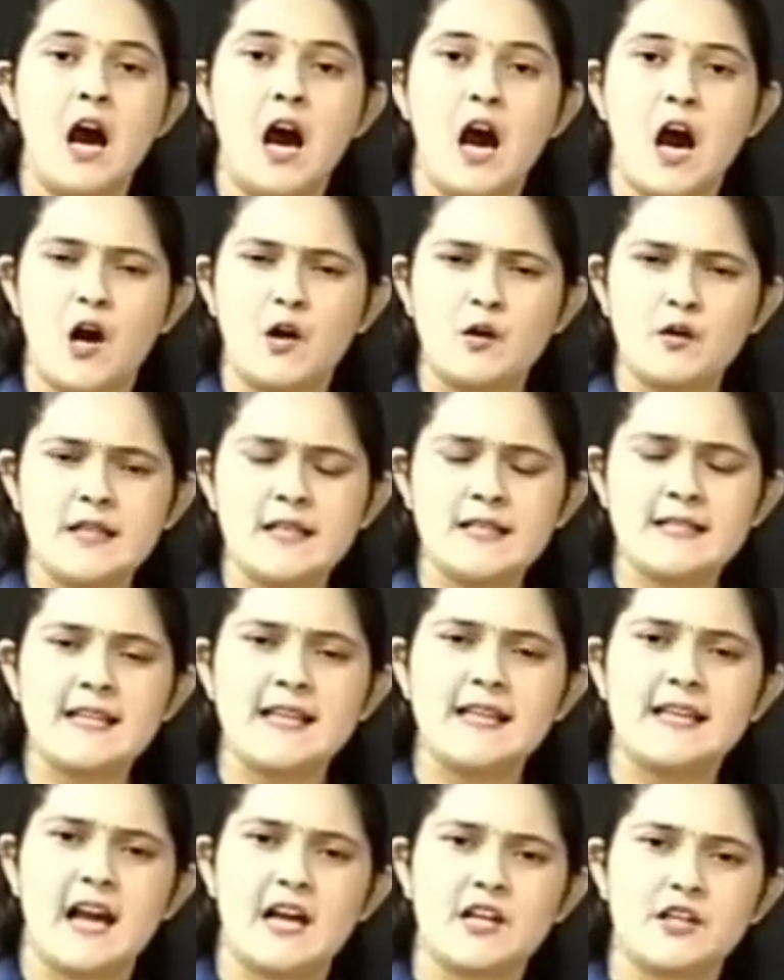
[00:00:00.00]
How does he
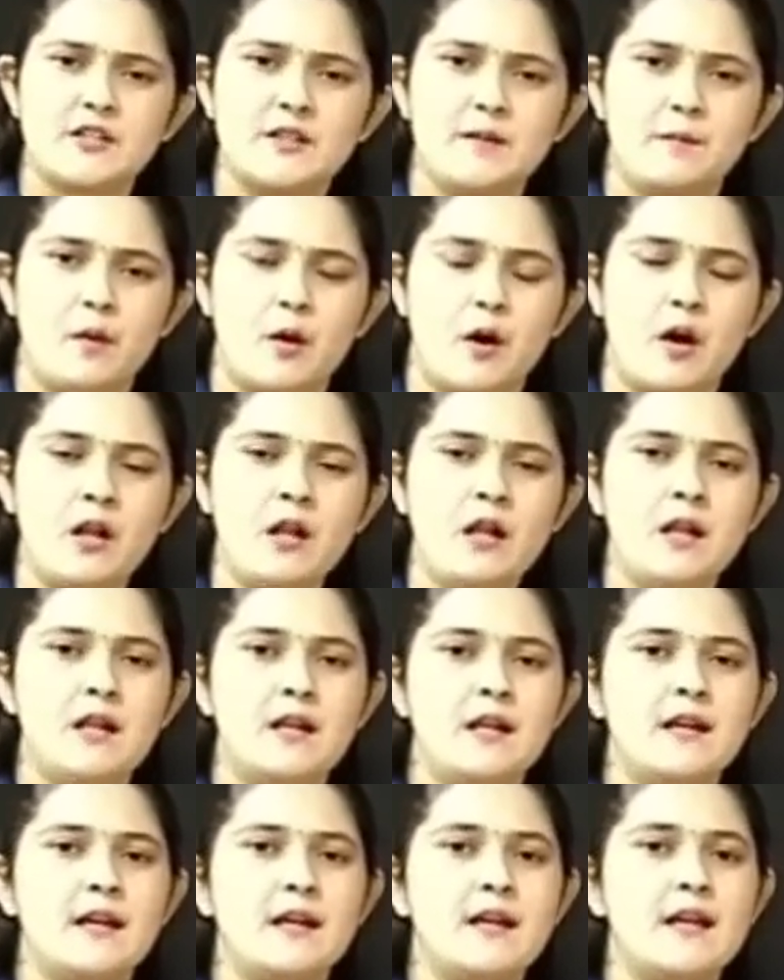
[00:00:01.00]
catch the
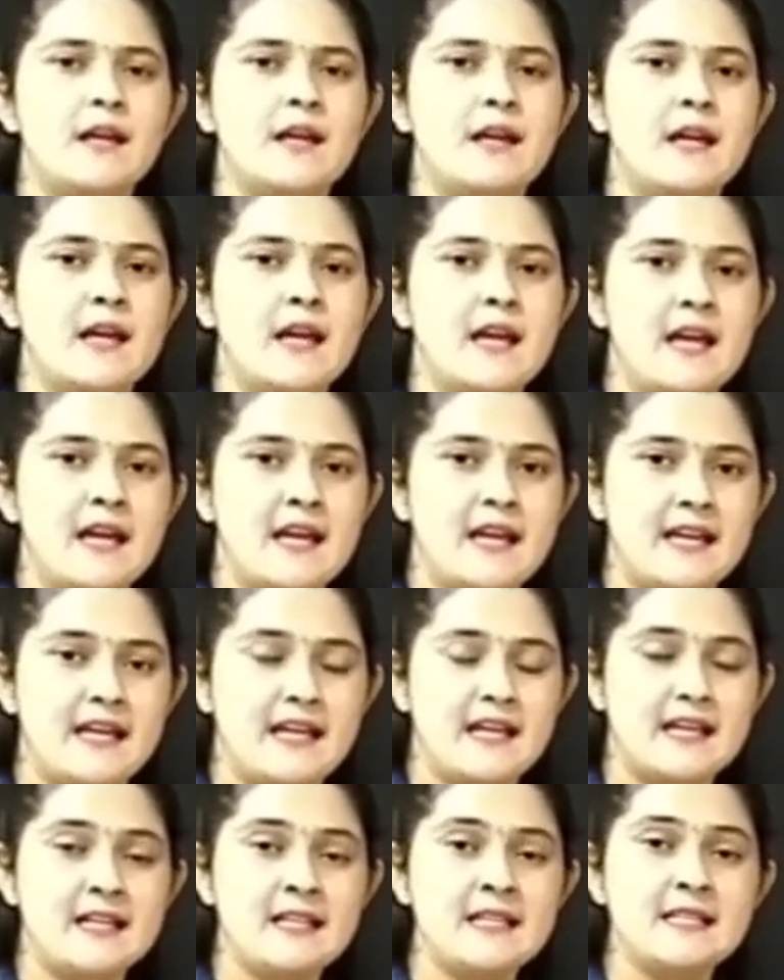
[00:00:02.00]
ball?
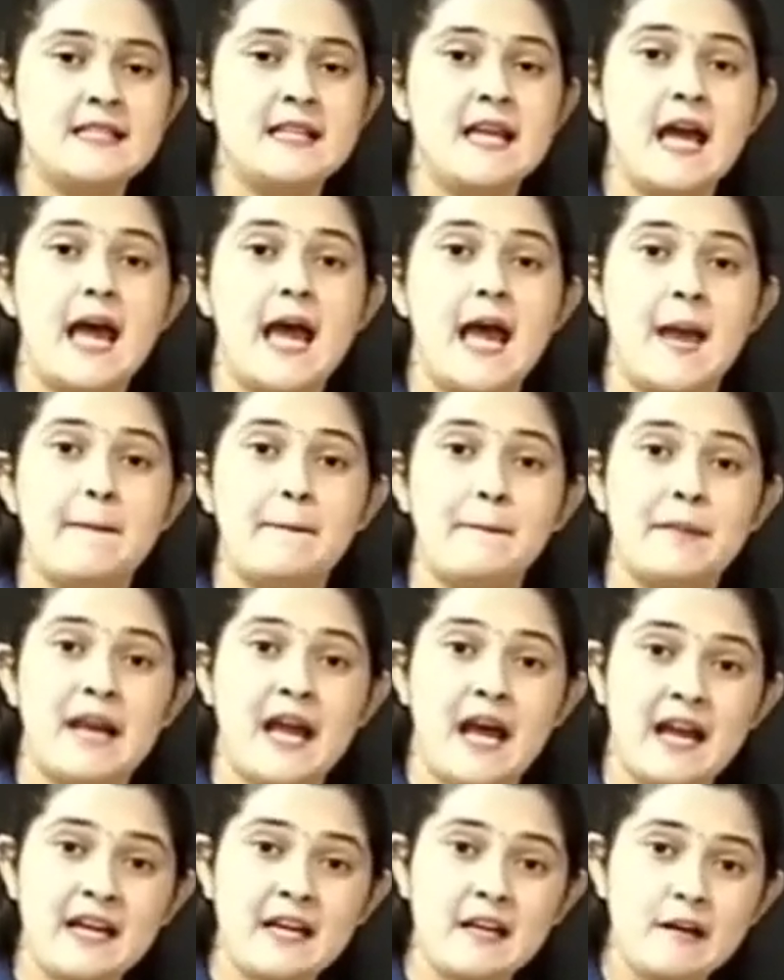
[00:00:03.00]
He is
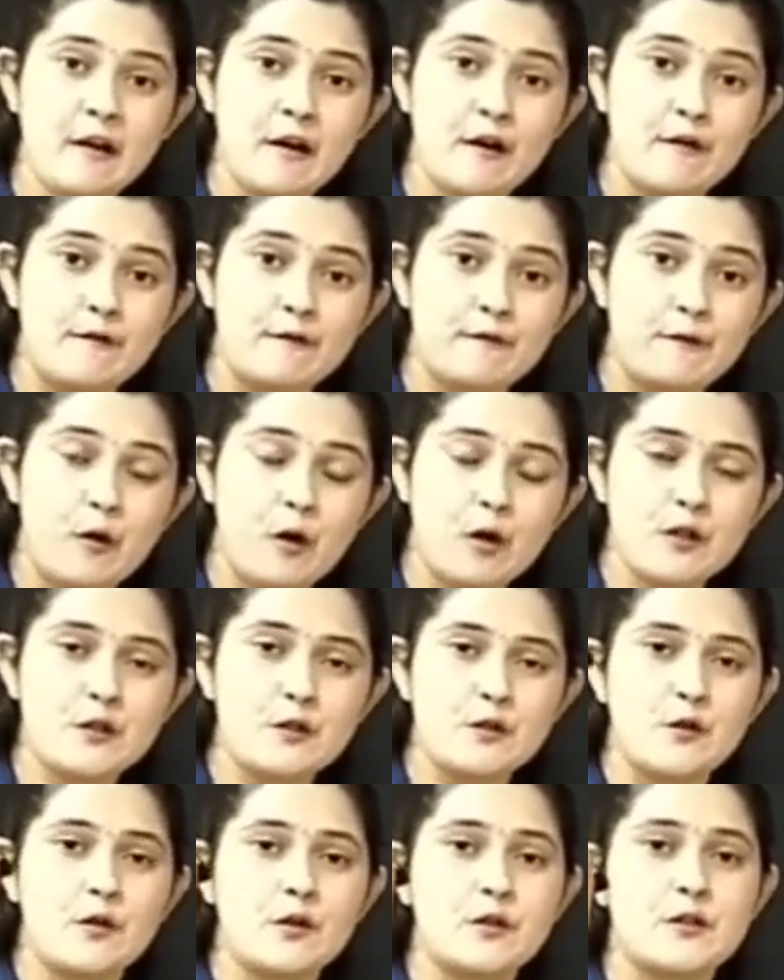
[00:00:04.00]
applying force
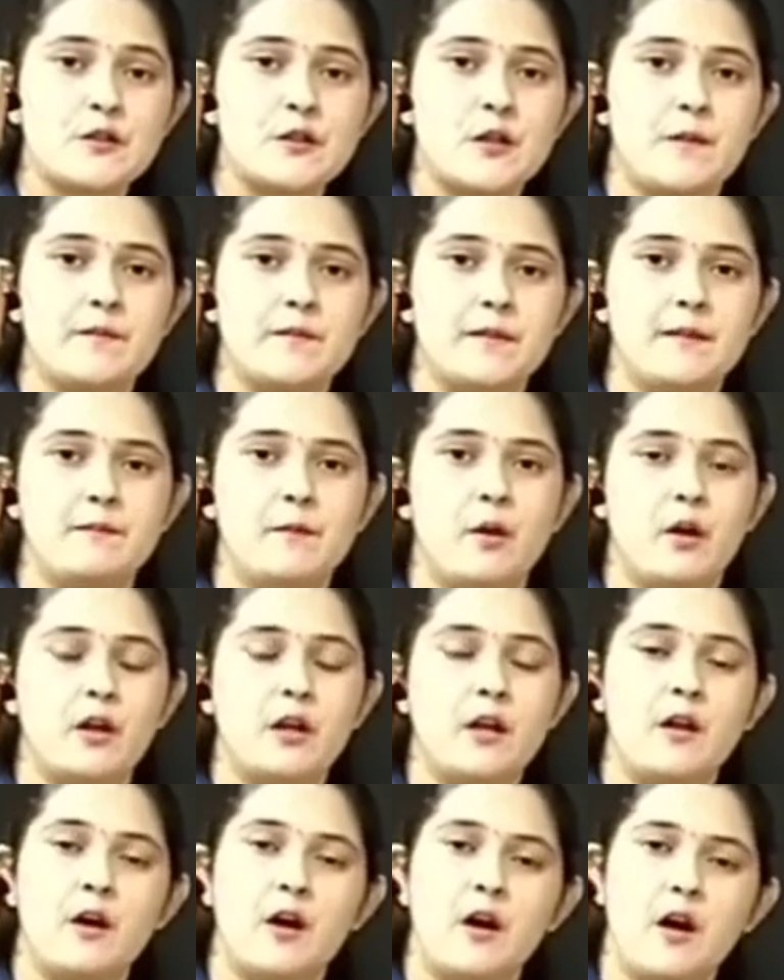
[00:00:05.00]
to stop the
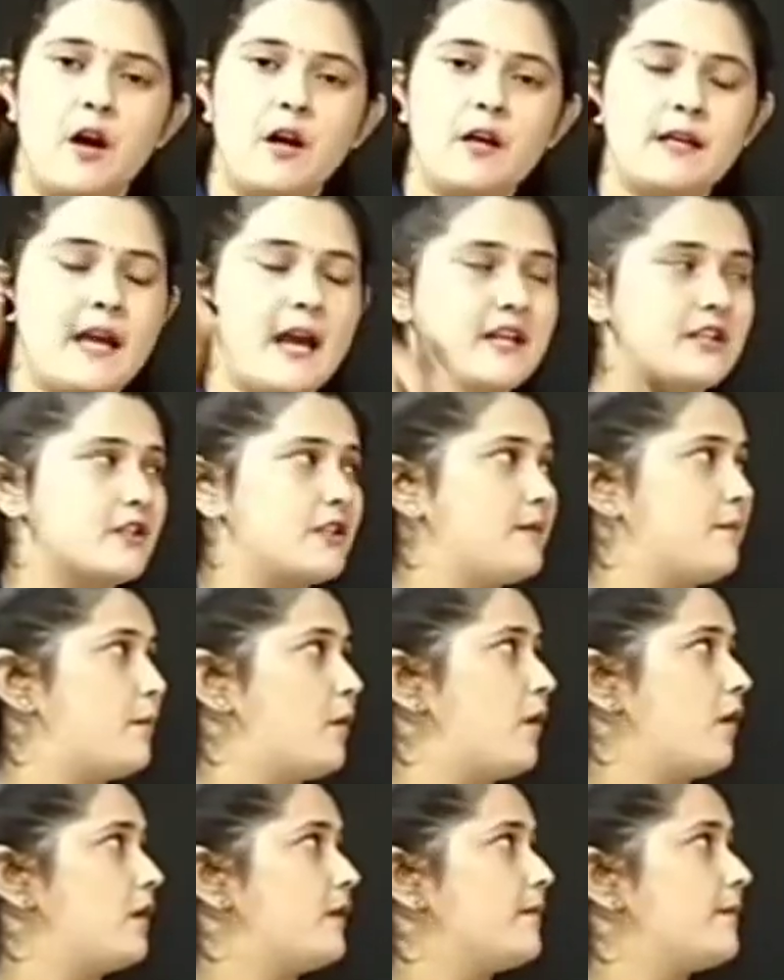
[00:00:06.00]
ball or catch the
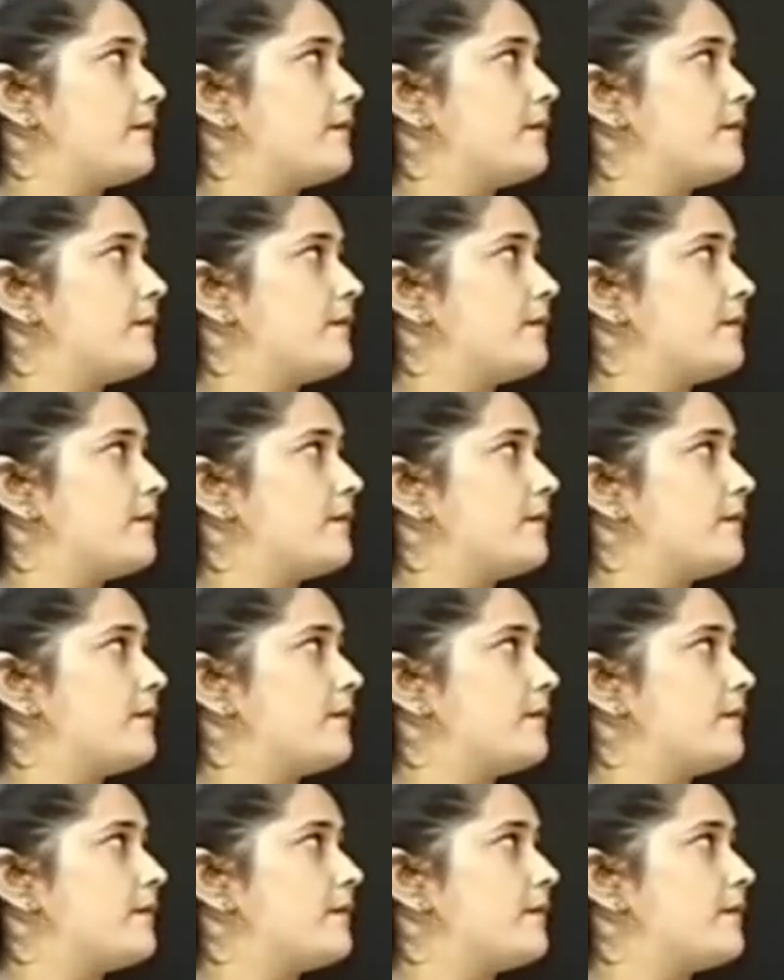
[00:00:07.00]
ball.